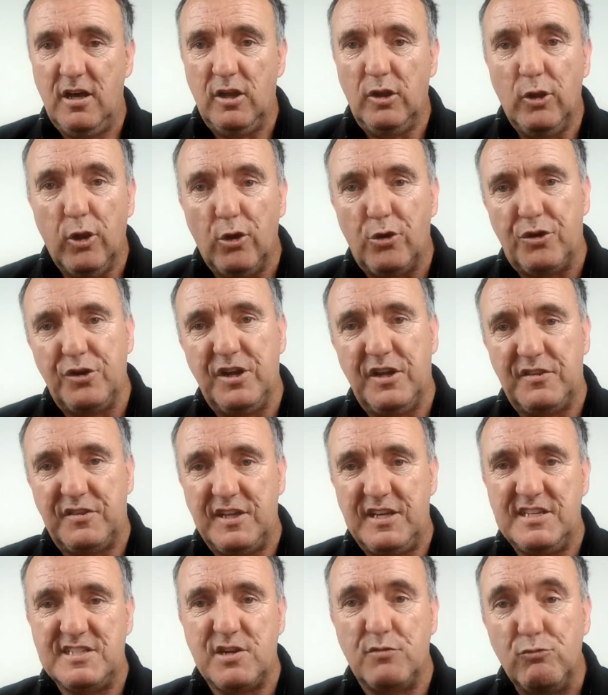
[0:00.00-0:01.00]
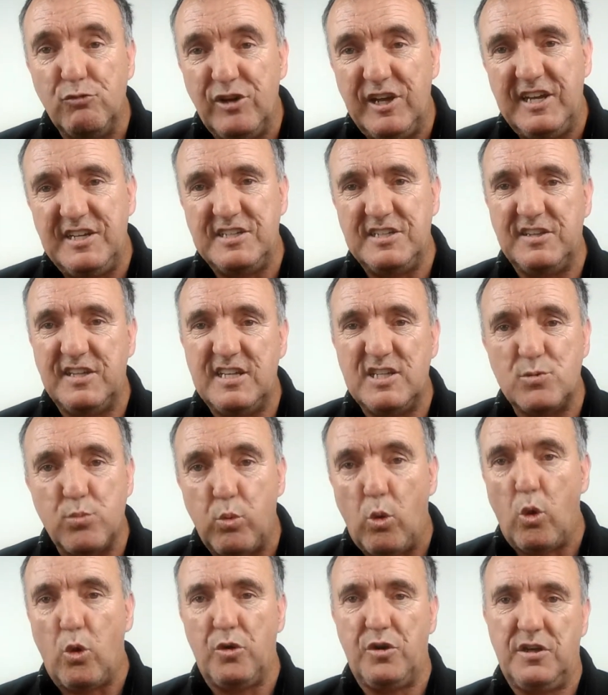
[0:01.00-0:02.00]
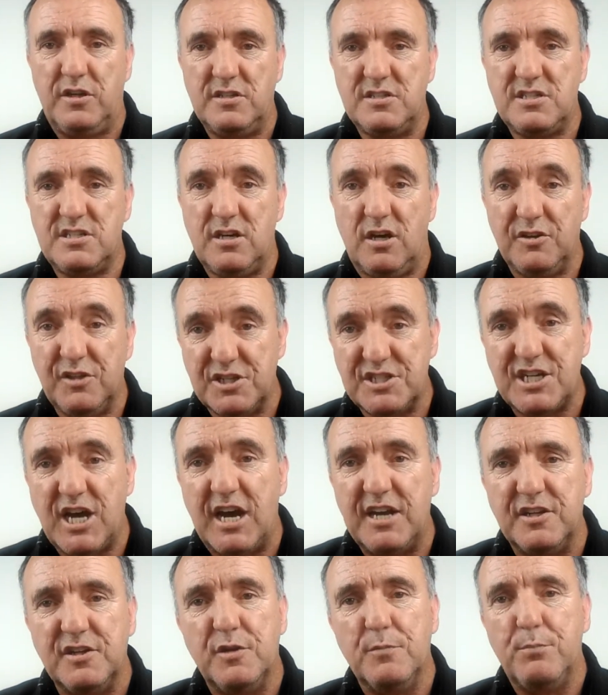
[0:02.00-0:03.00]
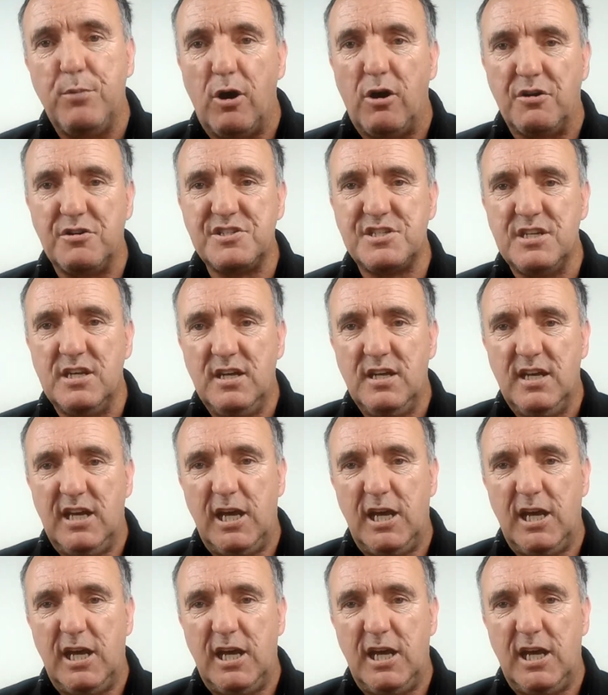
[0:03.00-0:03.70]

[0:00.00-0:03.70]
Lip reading: looking at these and reading these warnings on the side of the box?